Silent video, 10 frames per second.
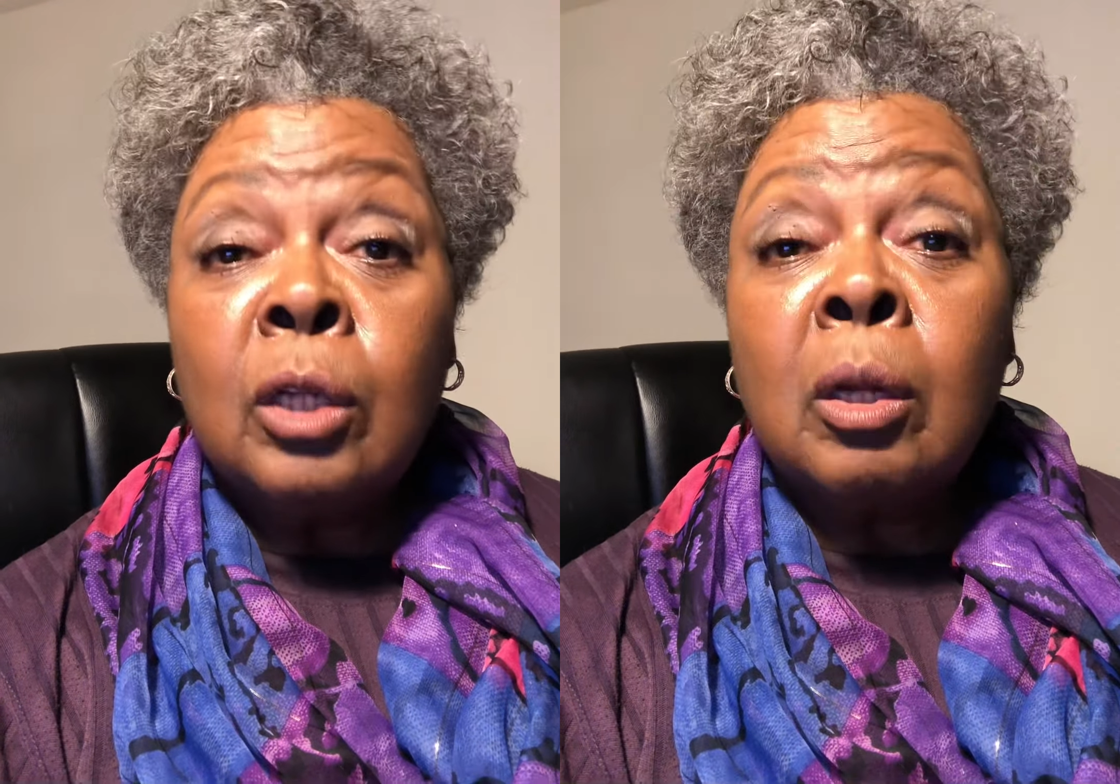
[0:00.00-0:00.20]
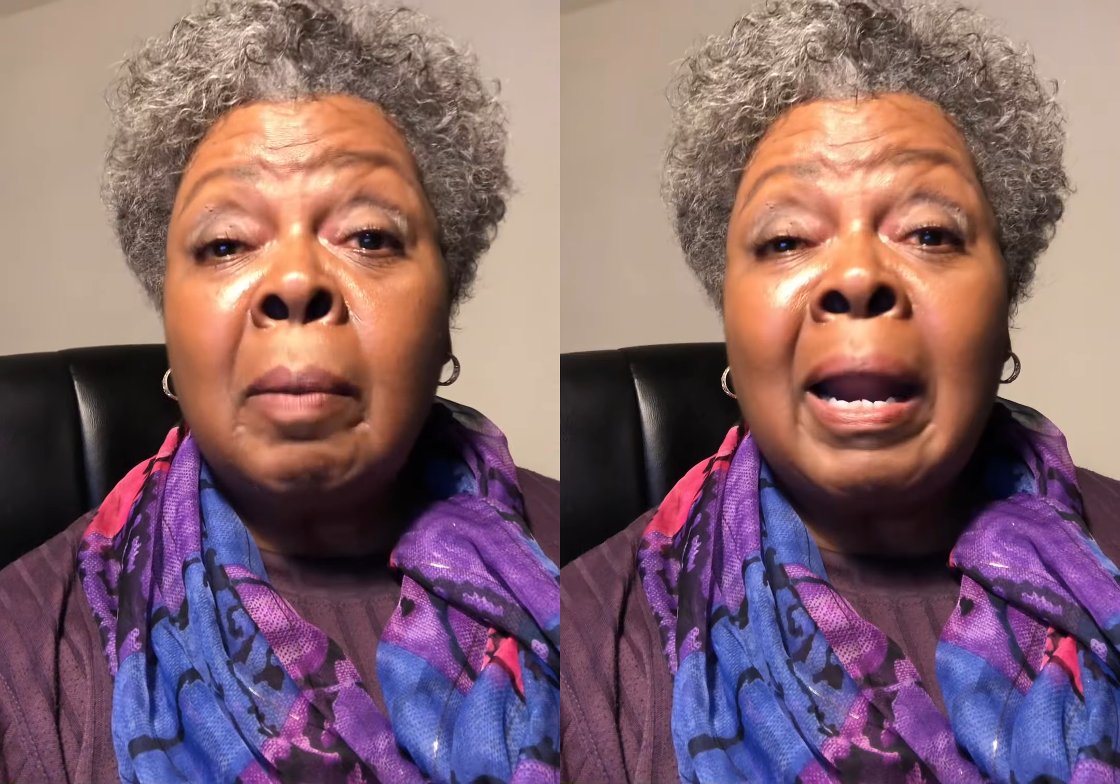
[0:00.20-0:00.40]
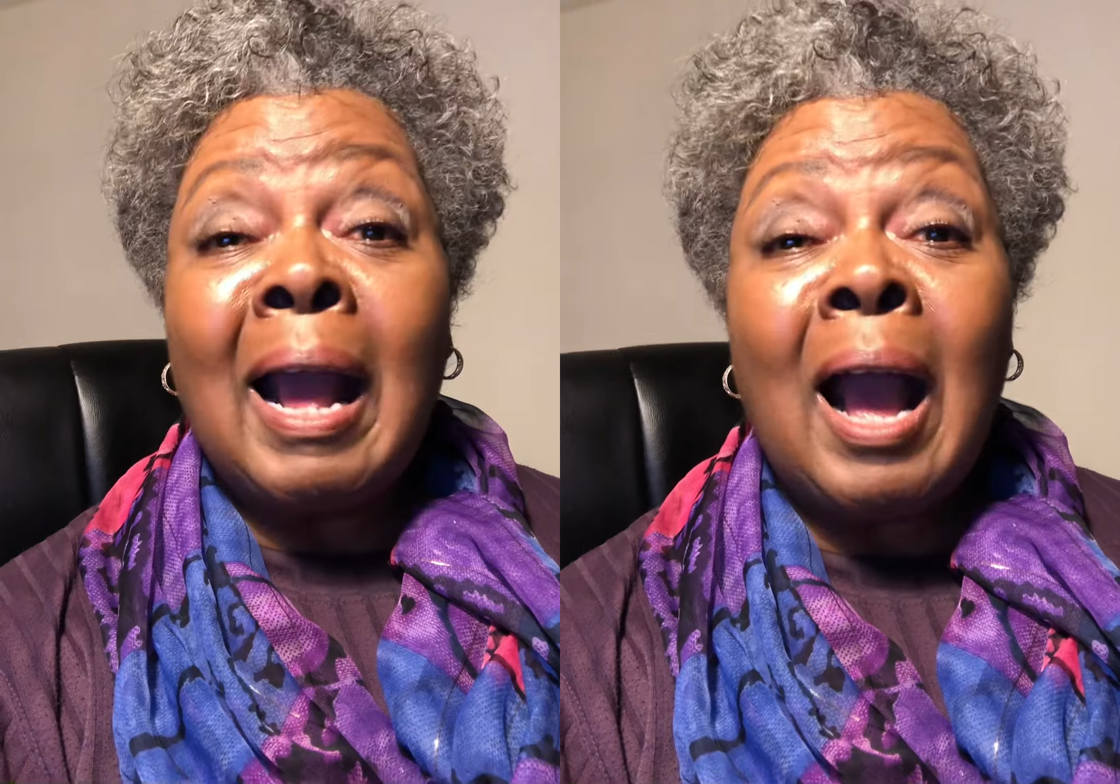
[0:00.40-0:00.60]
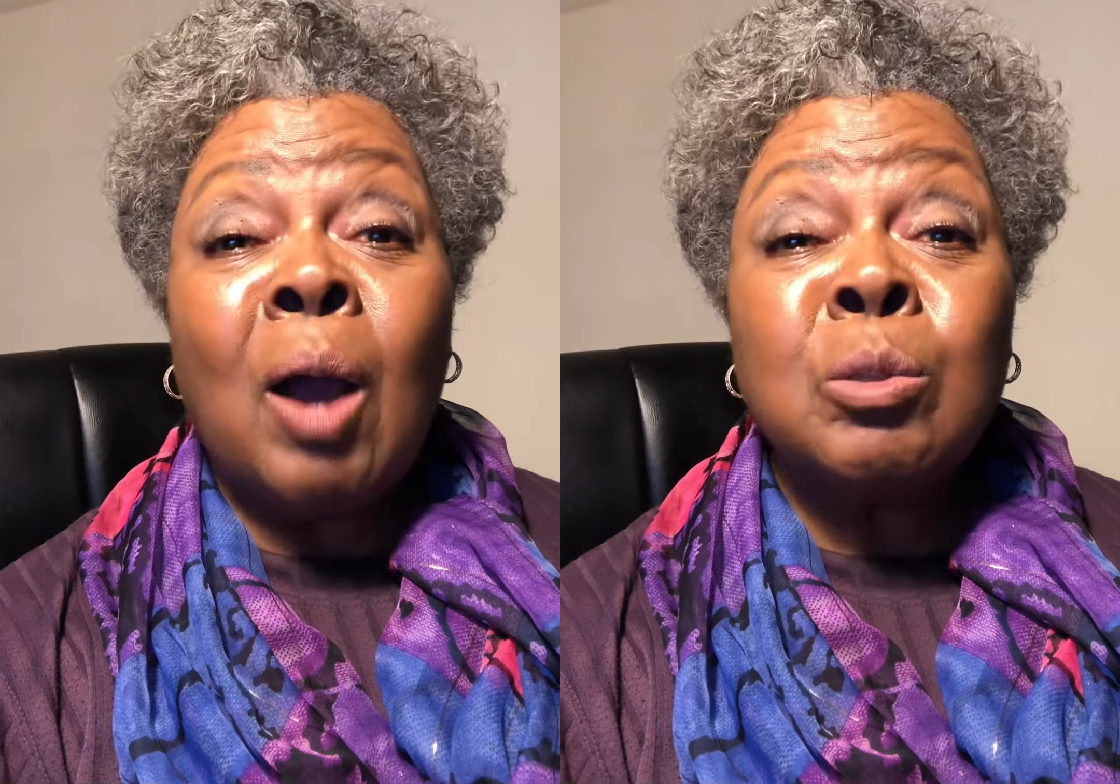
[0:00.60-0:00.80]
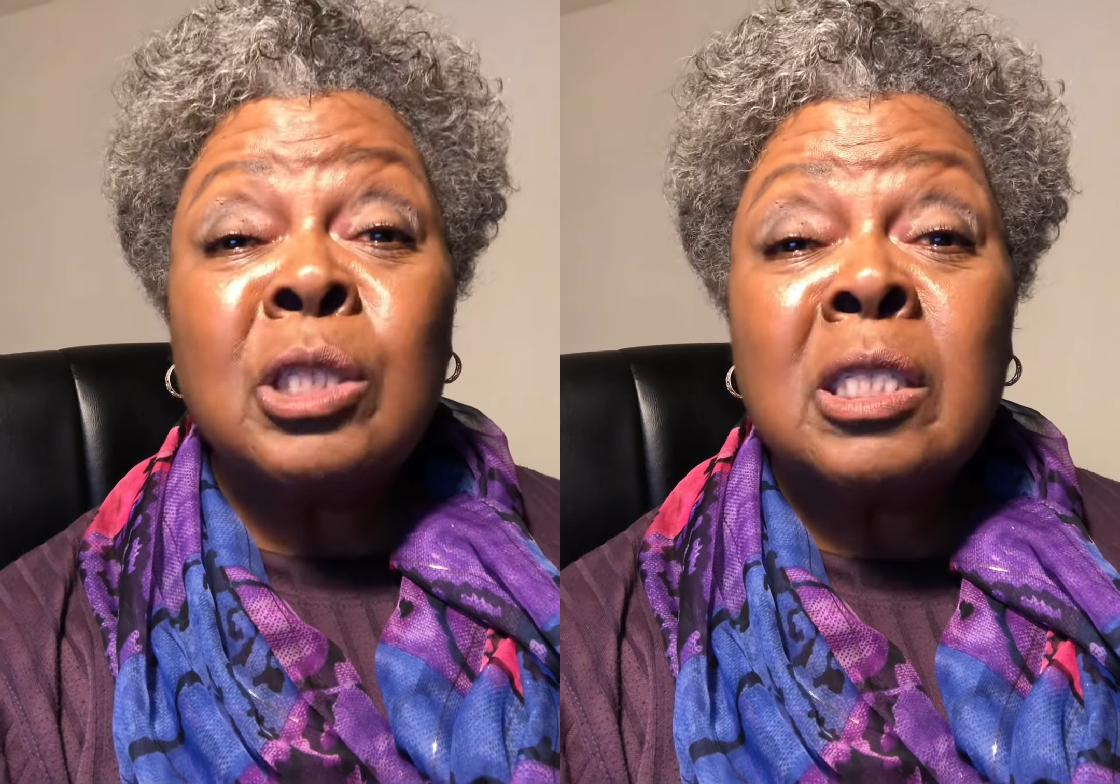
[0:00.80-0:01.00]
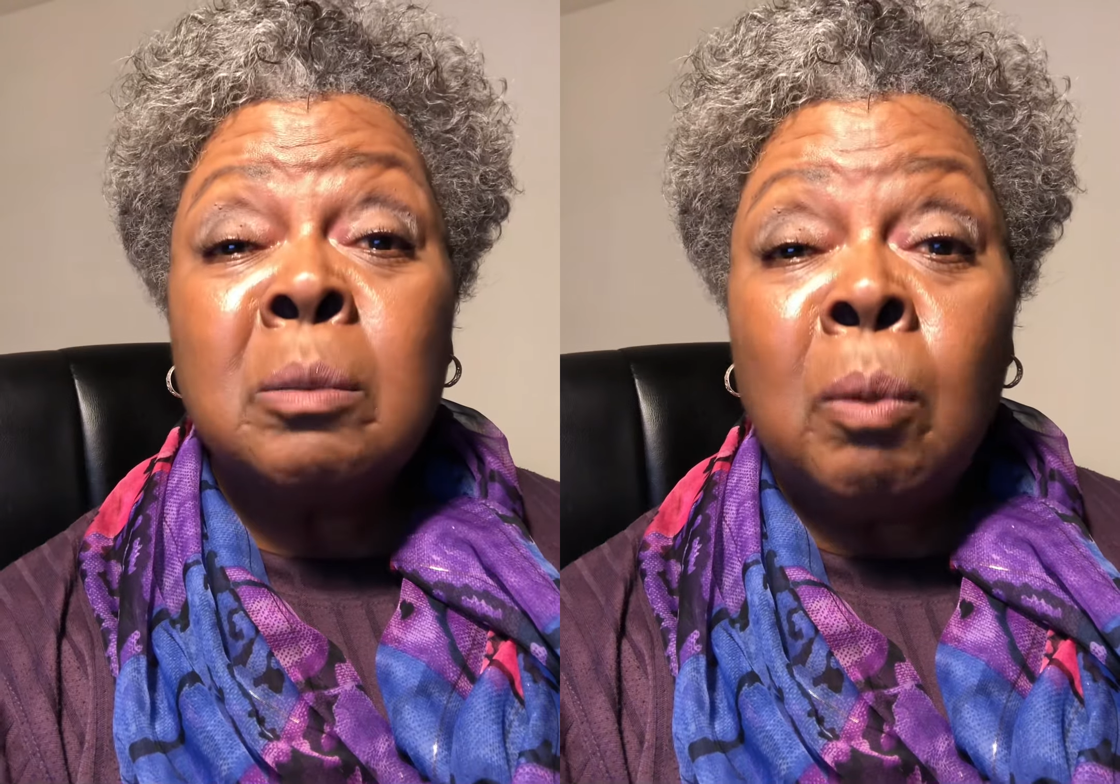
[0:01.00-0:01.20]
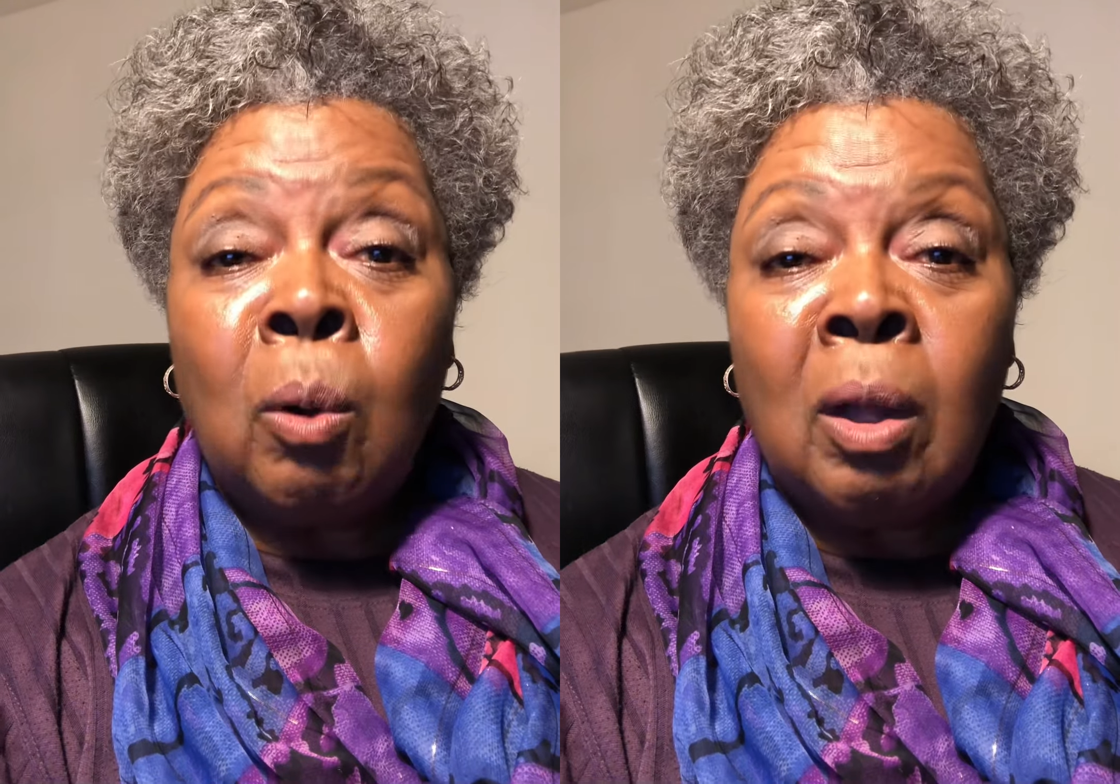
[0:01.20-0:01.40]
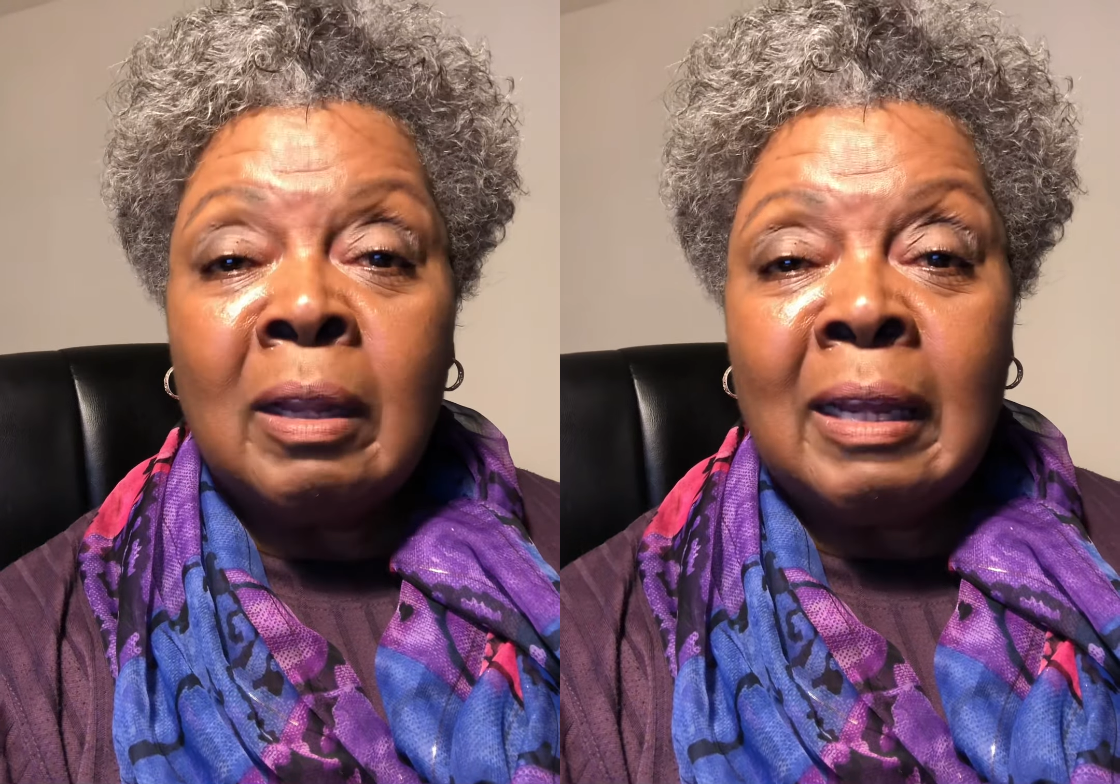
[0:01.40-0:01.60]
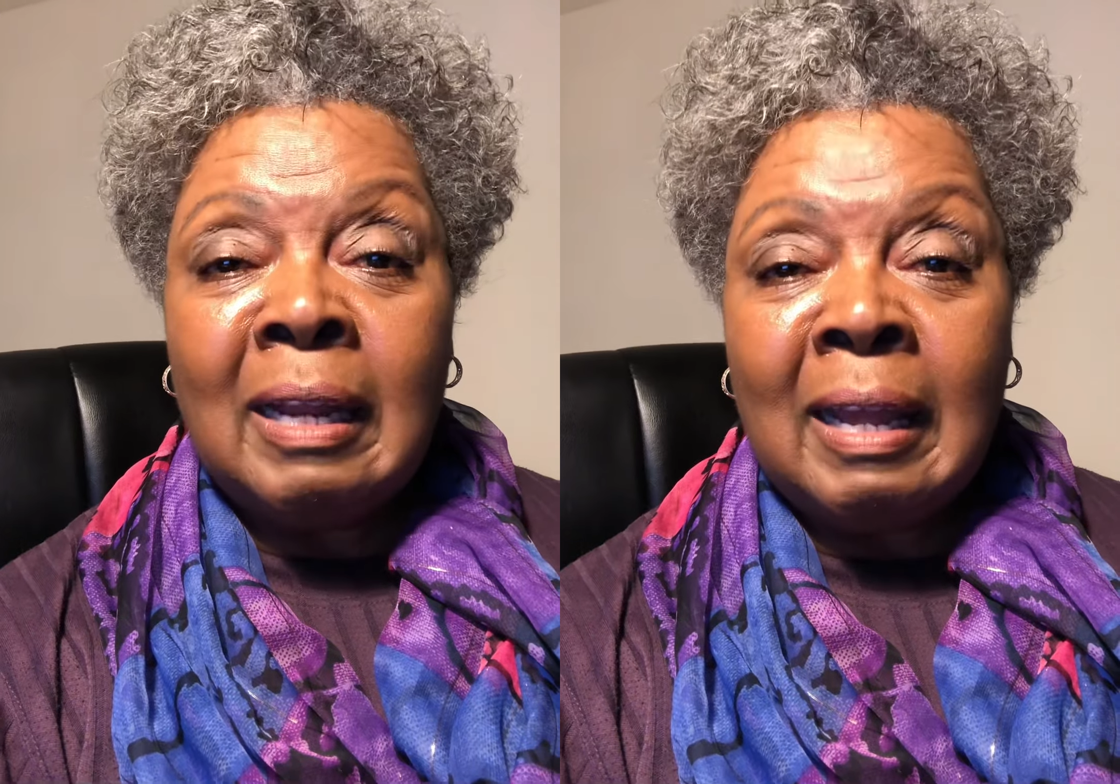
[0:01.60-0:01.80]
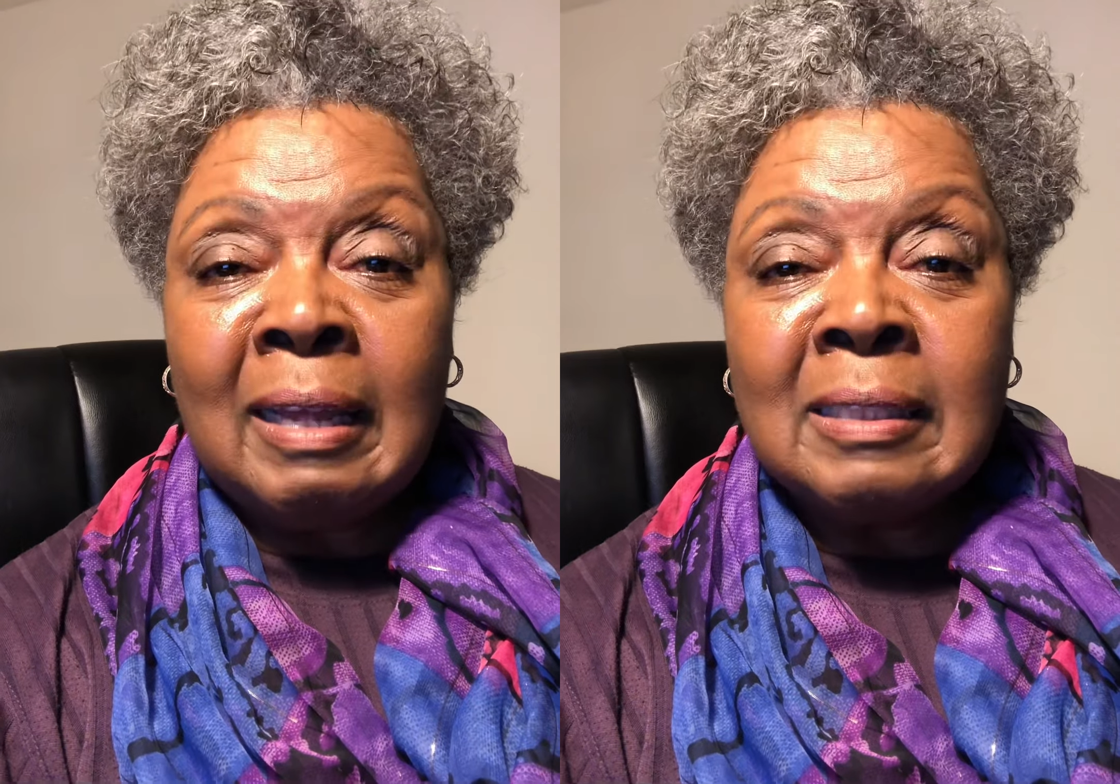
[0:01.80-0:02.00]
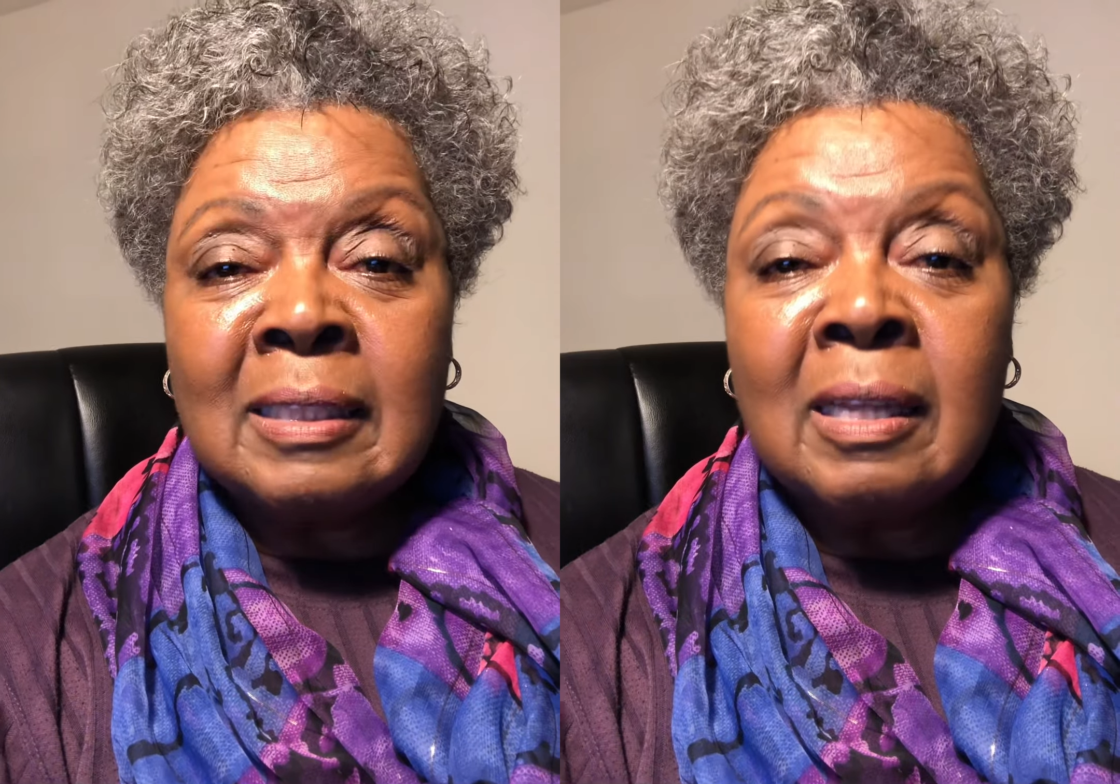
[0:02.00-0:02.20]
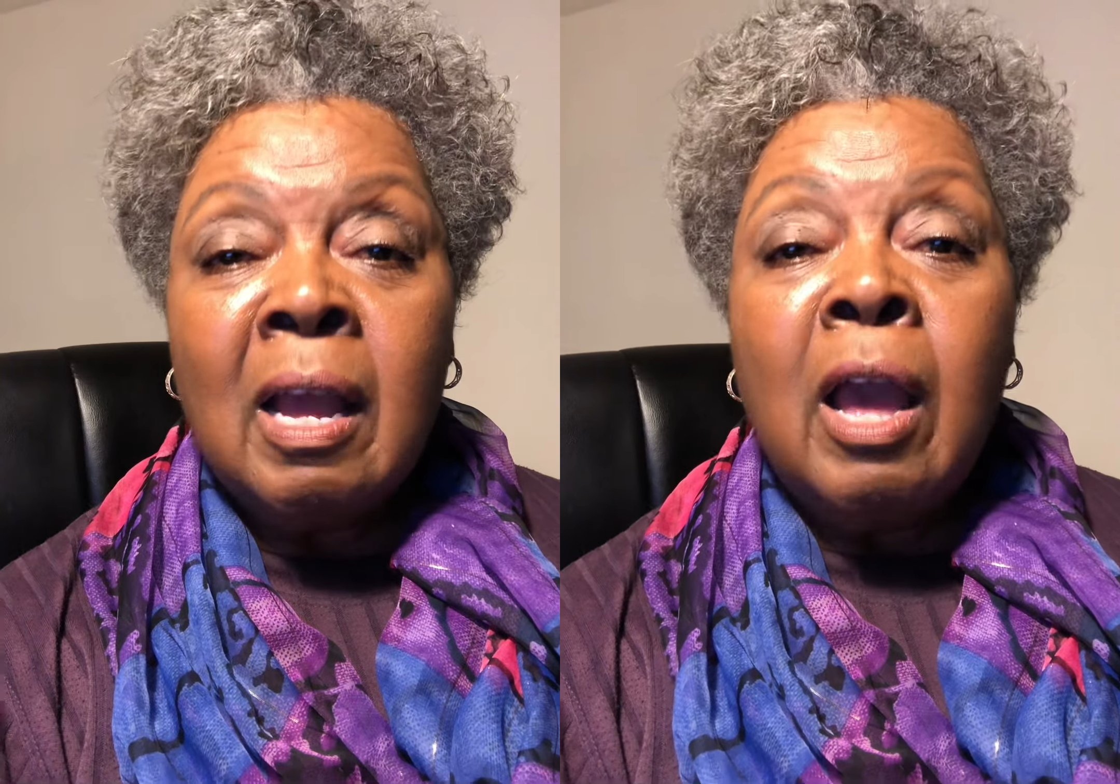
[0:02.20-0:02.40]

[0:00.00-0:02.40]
no matter how small it is,